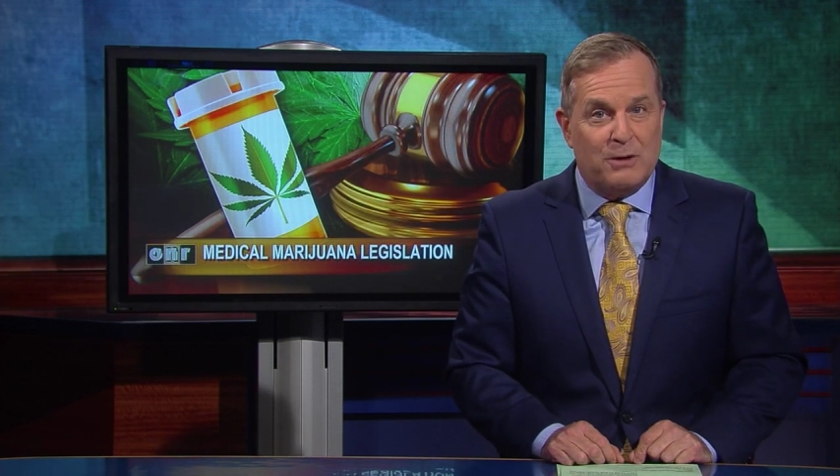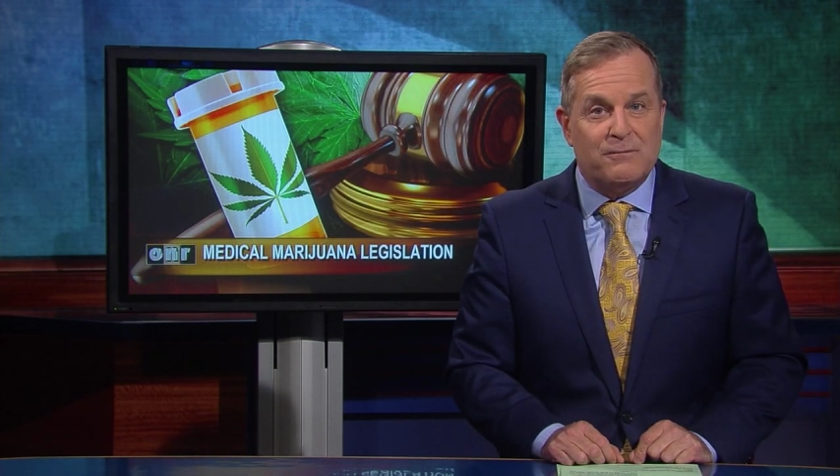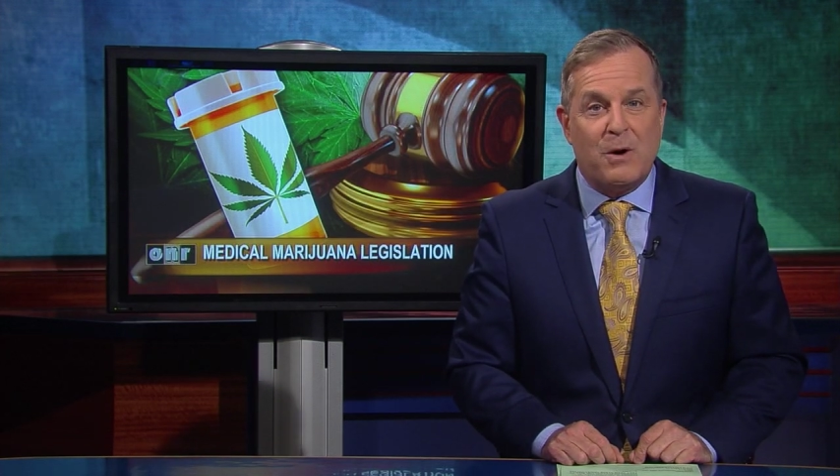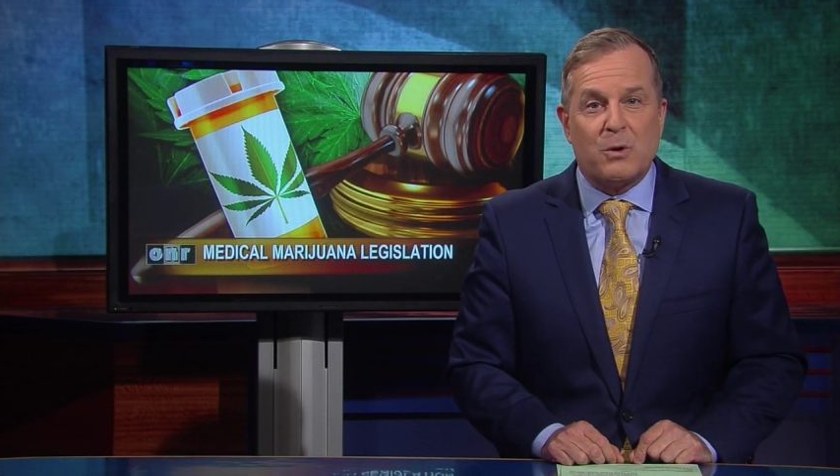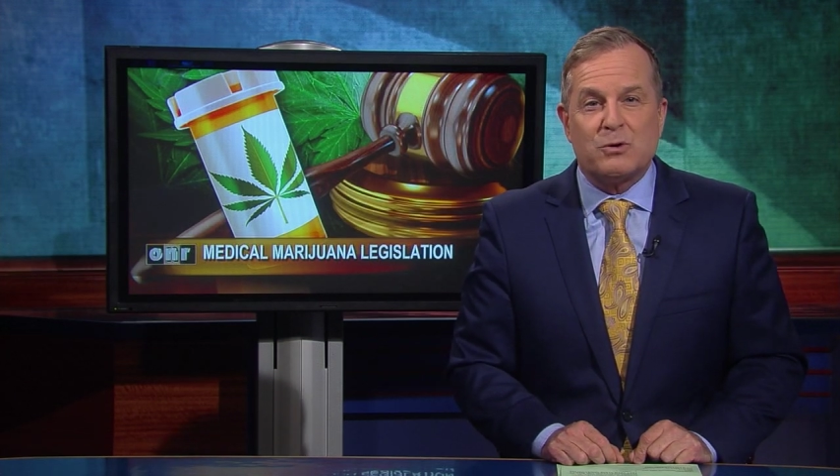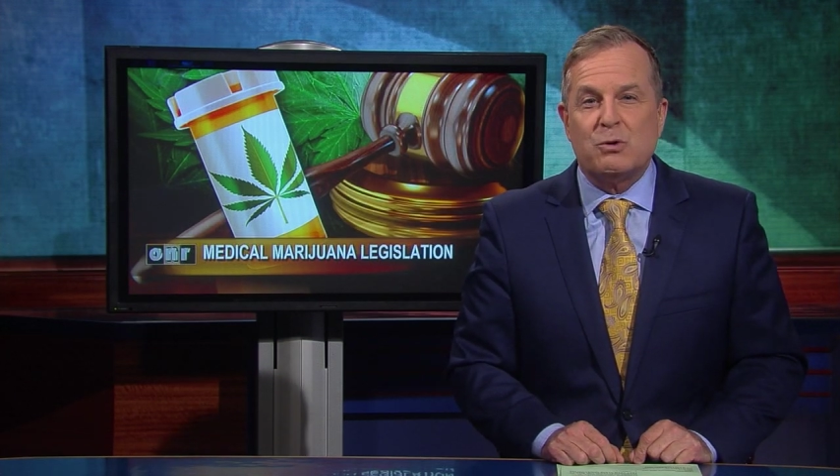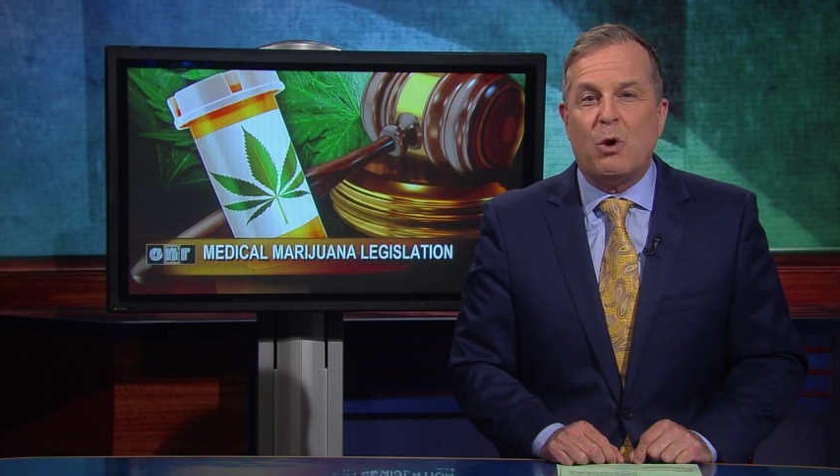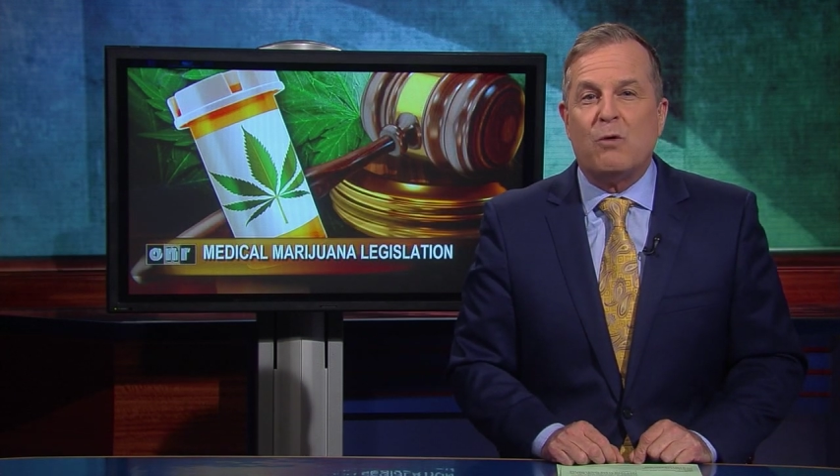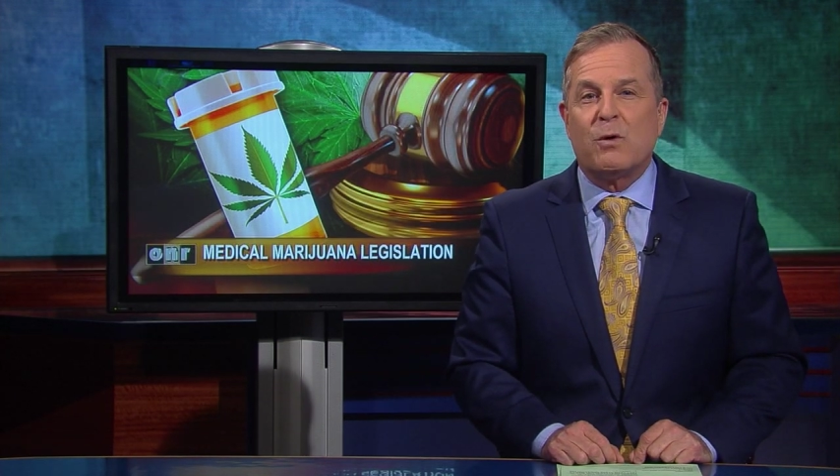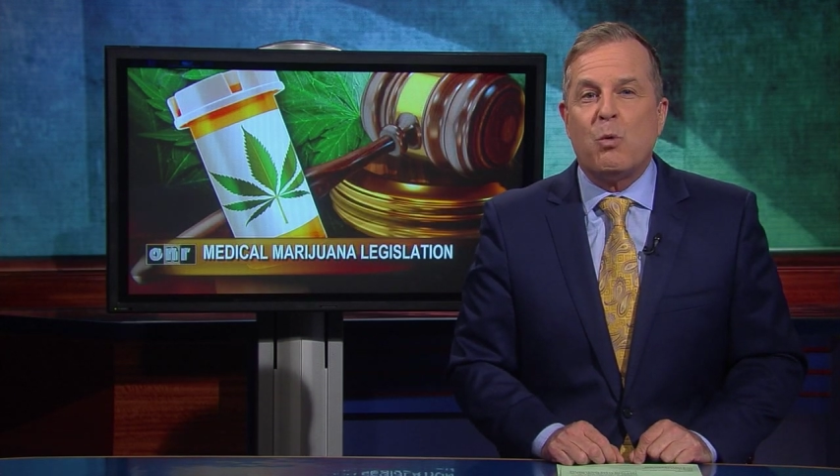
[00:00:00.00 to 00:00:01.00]
of voters who
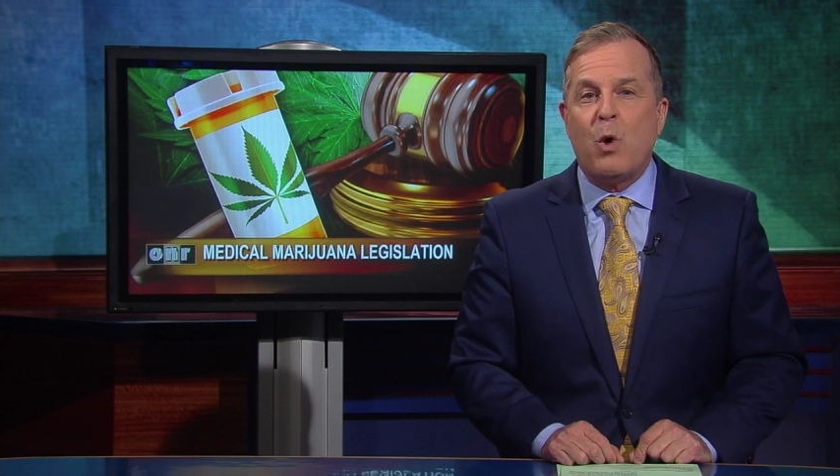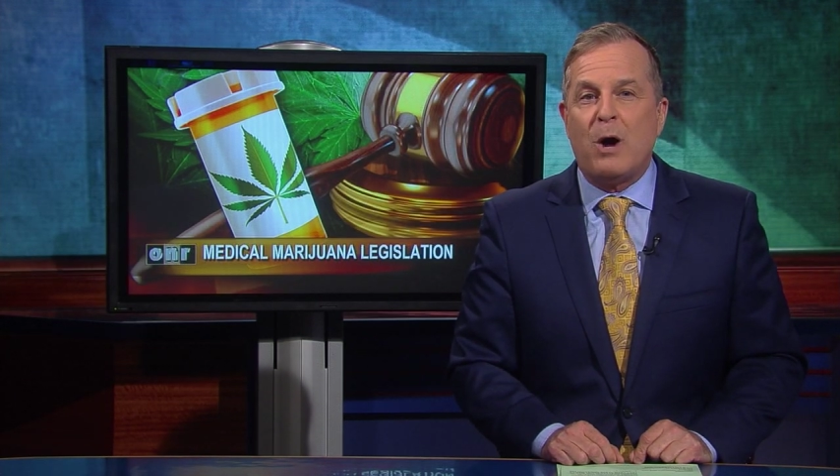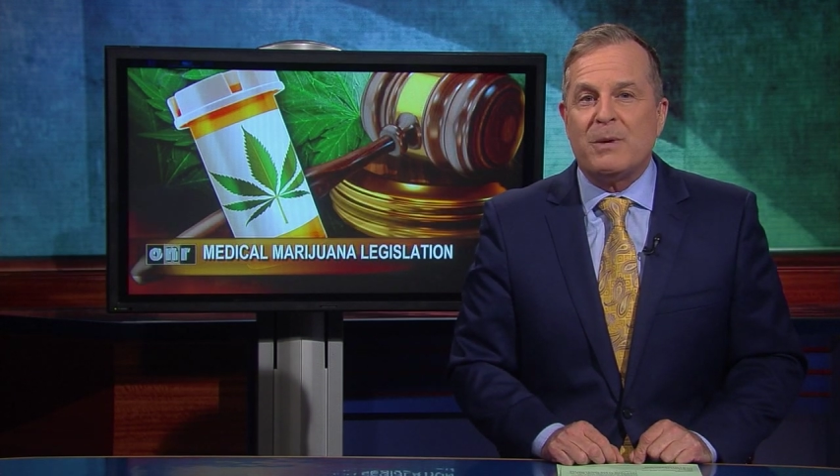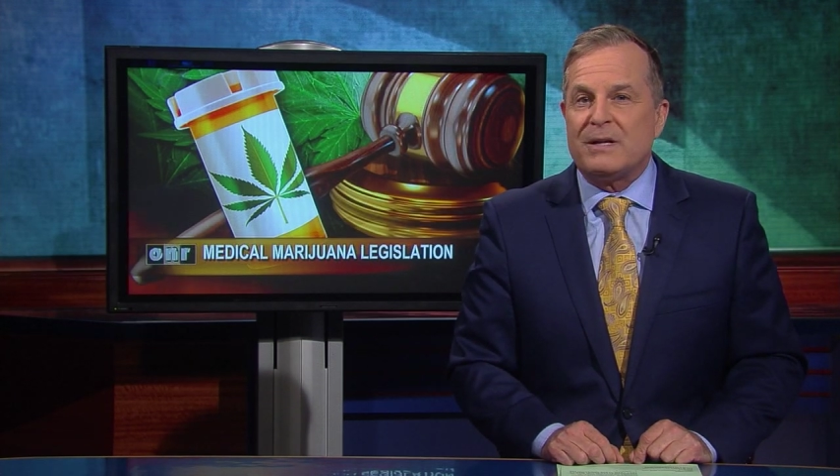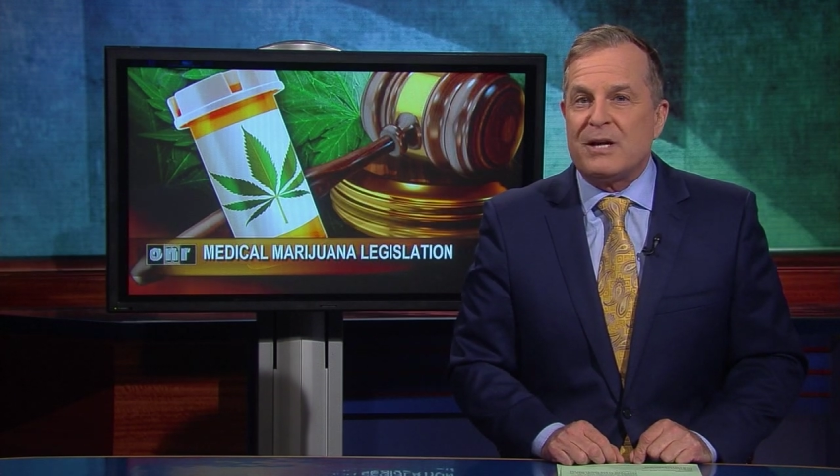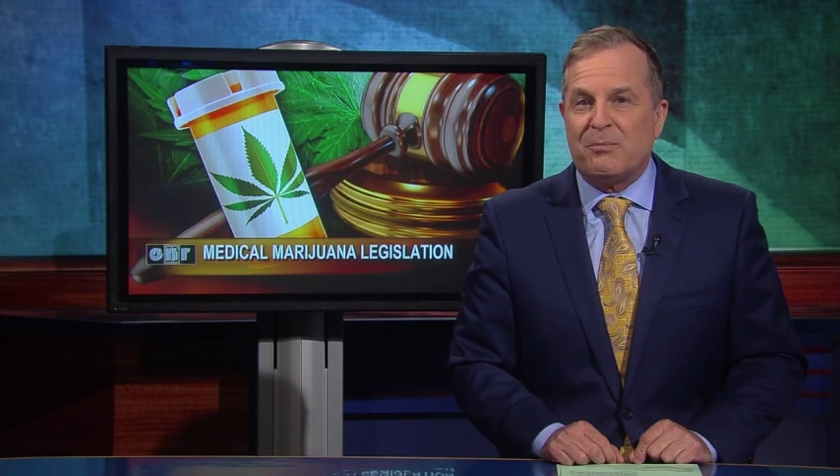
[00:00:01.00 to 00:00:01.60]
overwhelmingly